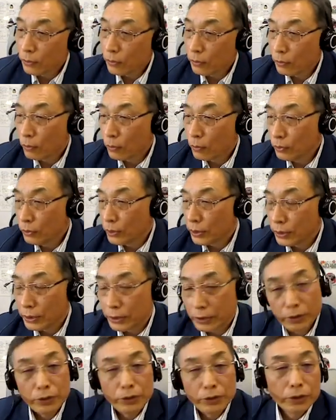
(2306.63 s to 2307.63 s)
I
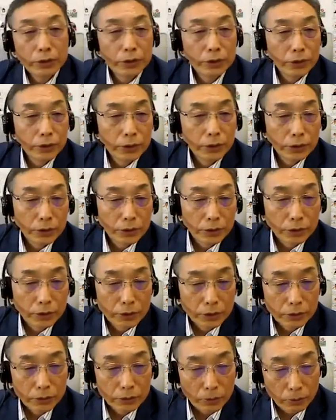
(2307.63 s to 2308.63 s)
repeated the workshops
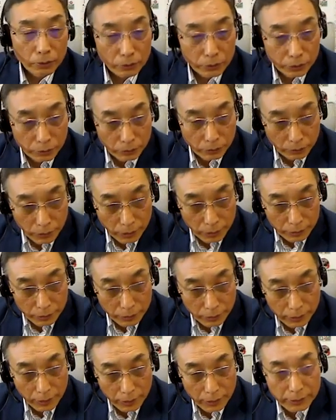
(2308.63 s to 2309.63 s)
for the
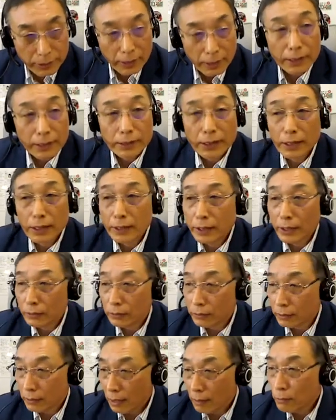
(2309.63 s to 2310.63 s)
master trainers
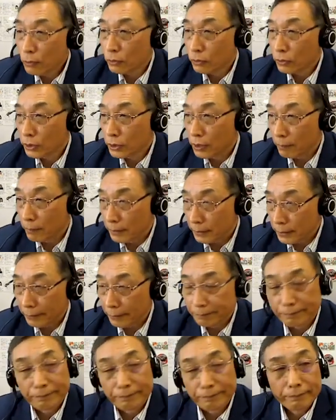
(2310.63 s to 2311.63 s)
as well.
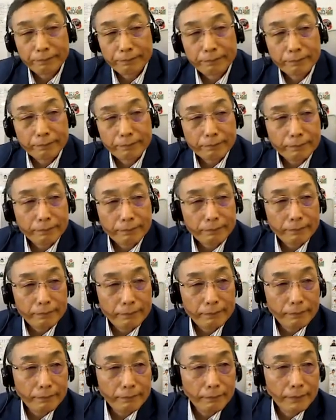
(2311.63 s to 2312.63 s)

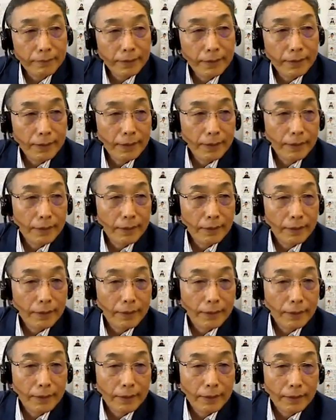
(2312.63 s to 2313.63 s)
Maybe some of
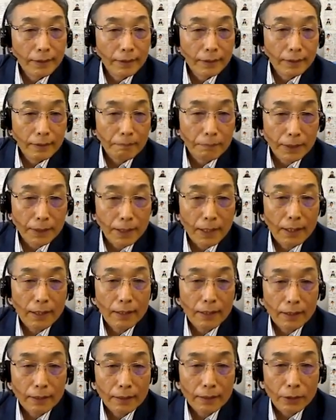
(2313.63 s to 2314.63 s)
you are
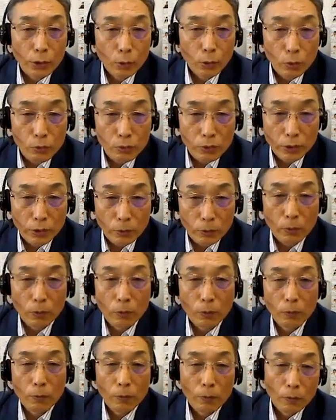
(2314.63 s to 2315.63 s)
attending this Zoom meeting
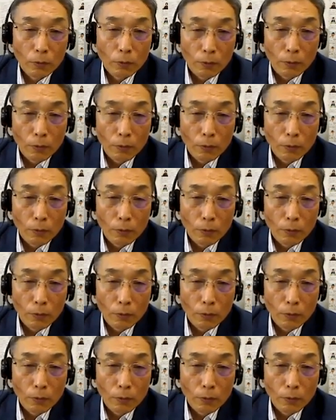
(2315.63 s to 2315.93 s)
today.